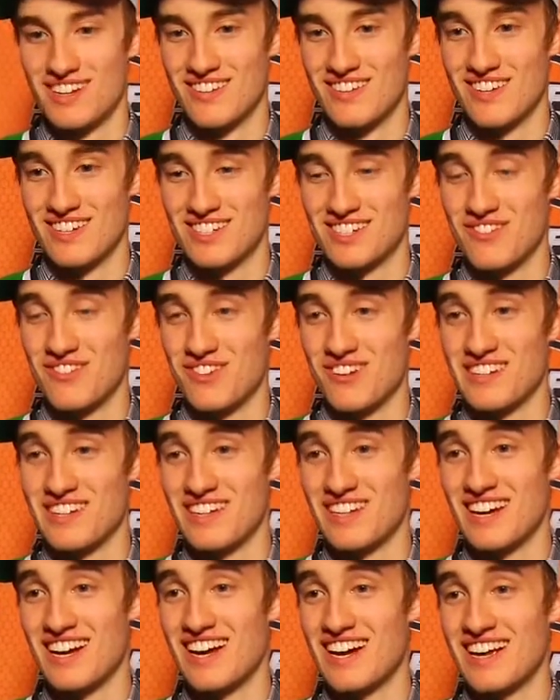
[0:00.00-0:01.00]
Rich's a funny
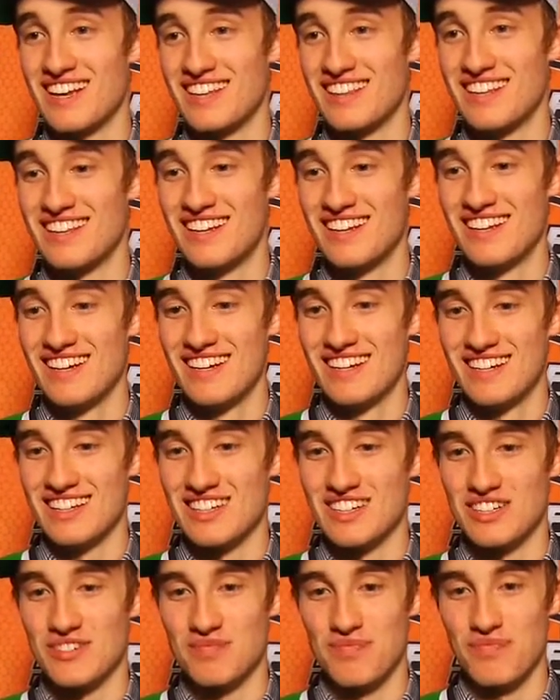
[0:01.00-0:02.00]
guy and
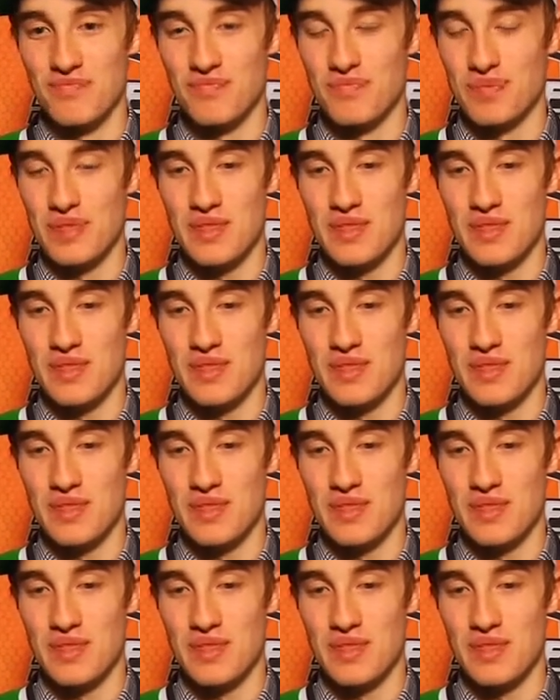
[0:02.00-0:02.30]
um,